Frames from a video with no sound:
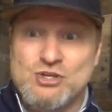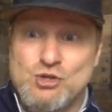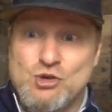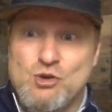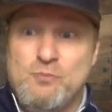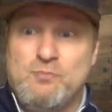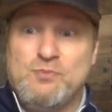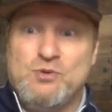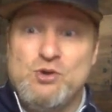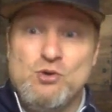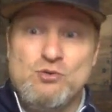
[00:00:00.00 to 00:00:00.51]

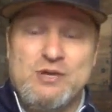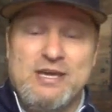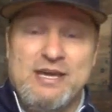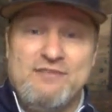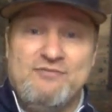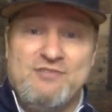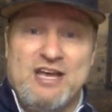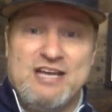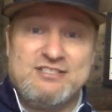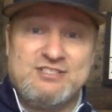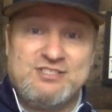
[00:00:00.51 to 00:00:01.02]
You
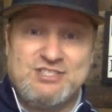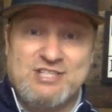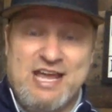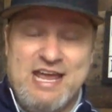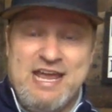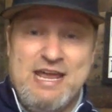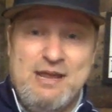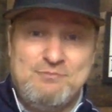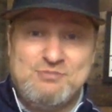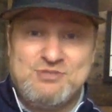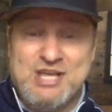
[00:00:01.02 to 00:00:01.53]
give that
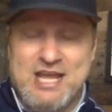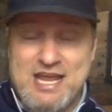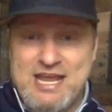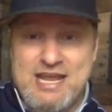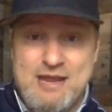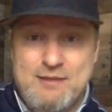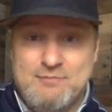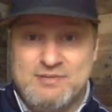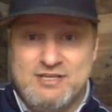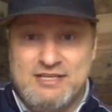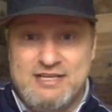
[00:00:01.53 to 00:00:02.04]
same
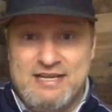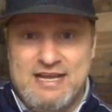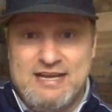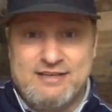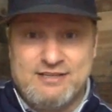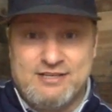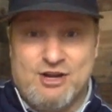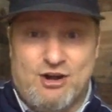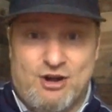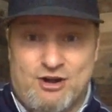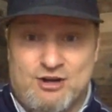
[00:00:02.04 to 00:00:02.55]
team to
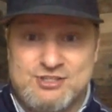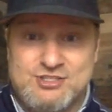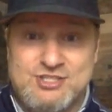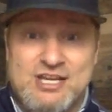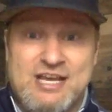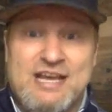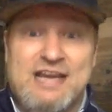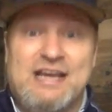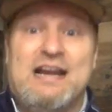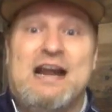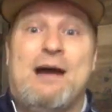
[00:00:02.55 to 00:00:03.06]
Nick Nurse,
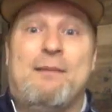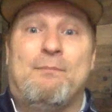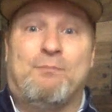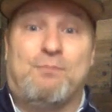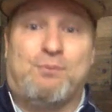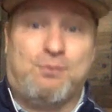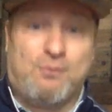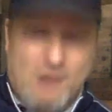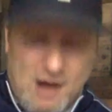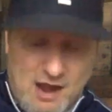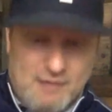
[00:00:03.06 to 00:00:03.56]
and I
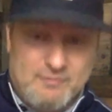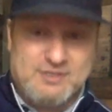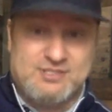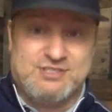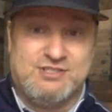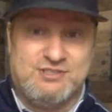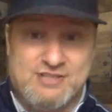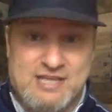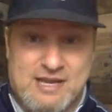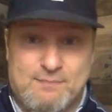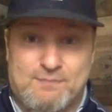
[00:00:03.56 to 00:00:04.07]

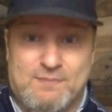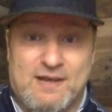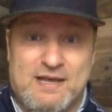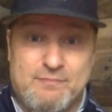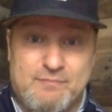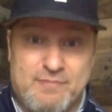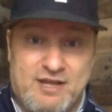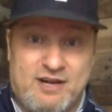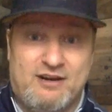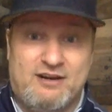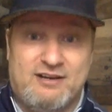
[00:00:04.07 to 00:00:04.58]
promise you they
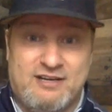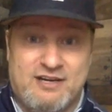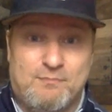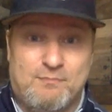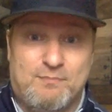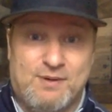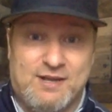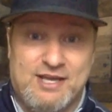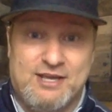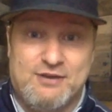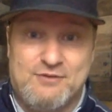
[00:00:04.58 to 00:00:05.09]
play better than
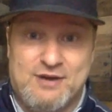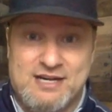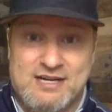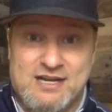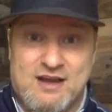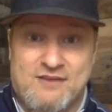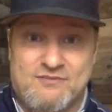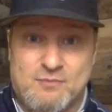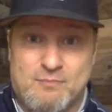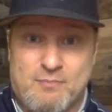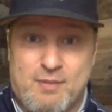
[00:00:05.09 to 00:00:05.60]
they're playing right
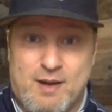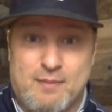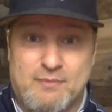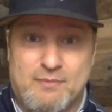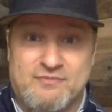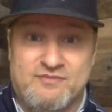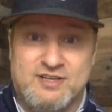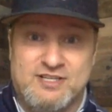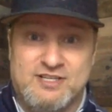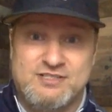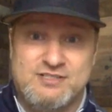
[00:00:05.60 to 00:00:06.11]
now for
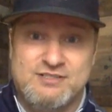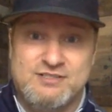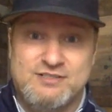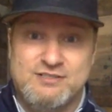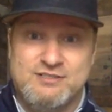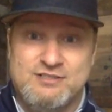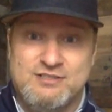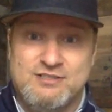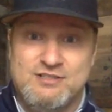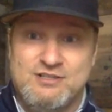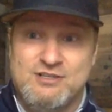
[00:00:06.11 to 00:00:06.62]
Popovich.
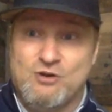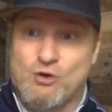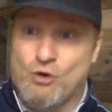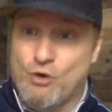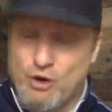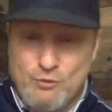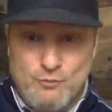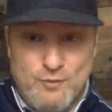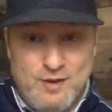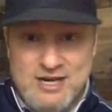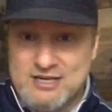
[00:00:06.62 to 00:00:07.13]

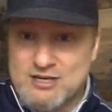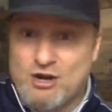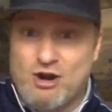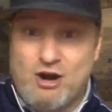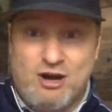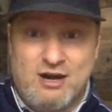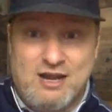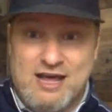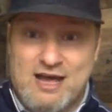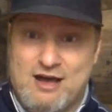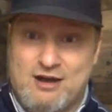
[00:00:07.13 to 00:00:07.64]
Or Rick
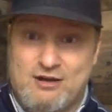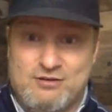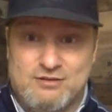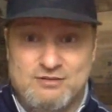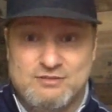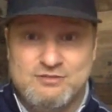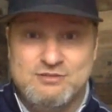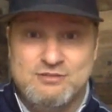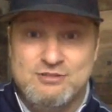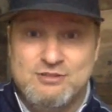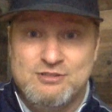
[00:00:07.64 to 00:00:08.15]
Carlisle.
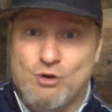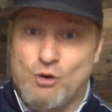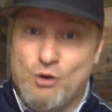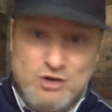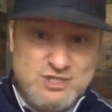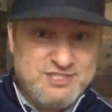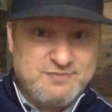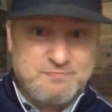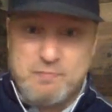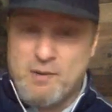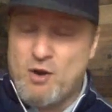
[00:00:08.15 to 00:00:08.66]

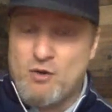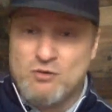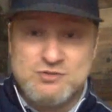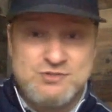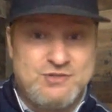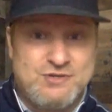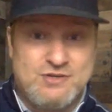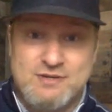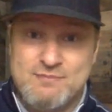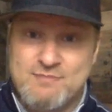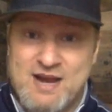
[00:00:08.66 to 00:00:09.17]
Or
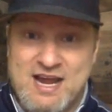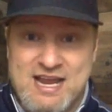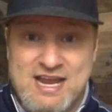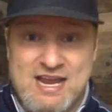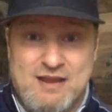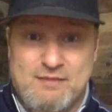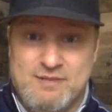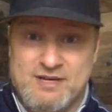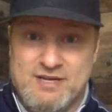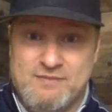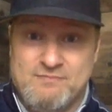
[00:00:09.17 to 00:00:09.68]
Spoelstra in
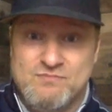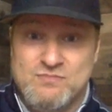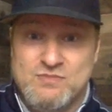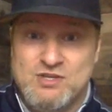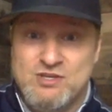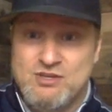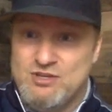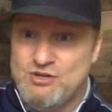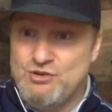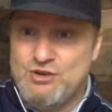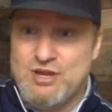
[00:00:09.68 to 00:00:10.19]
Miami.
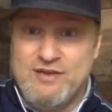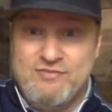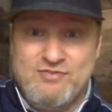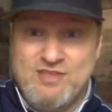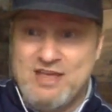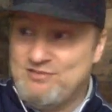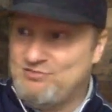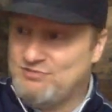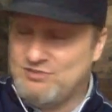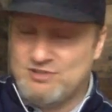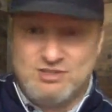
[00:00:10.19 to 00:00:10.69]
You get
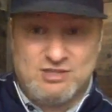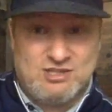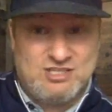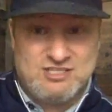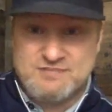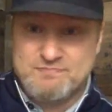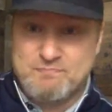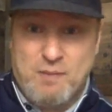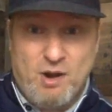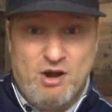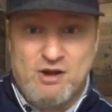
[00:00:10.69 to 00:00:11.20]
that.
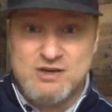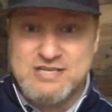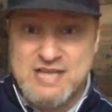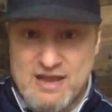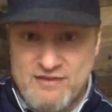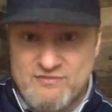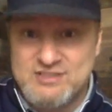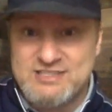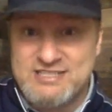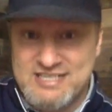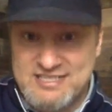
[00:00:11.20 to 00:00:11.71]
The Spurs
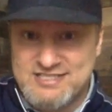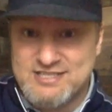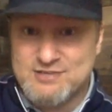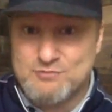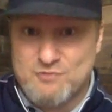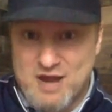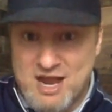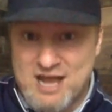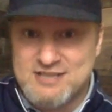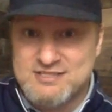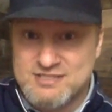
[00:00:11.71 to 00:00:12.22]
have a
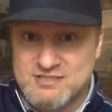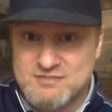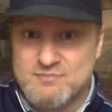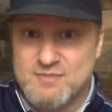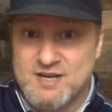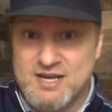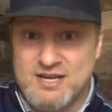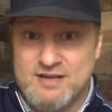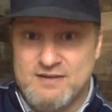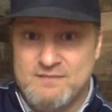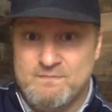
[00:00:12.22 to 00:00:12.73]
decent roster,
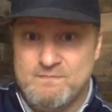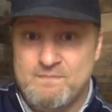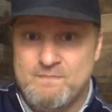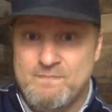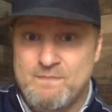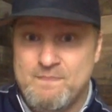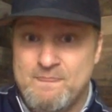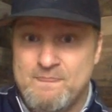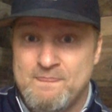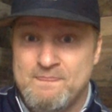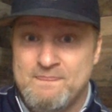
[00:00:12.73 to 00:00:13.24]
man.
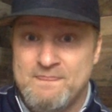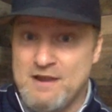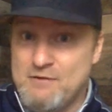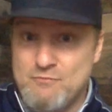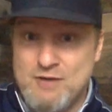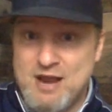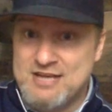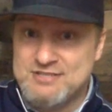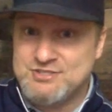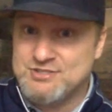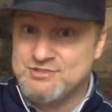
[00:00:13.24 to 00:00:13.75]

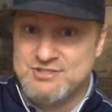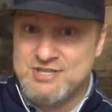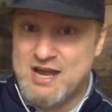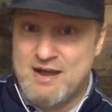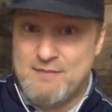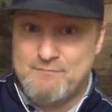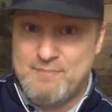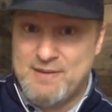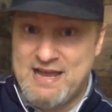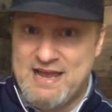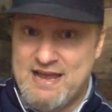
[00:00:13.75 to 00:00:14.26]
That roster's
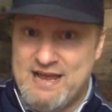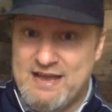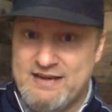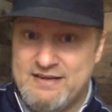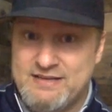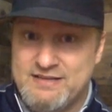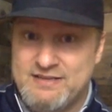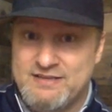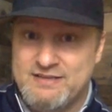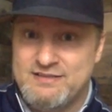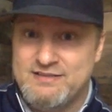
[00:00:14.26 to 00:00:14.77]
not
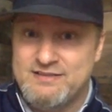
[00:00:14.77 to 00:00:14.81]
bad.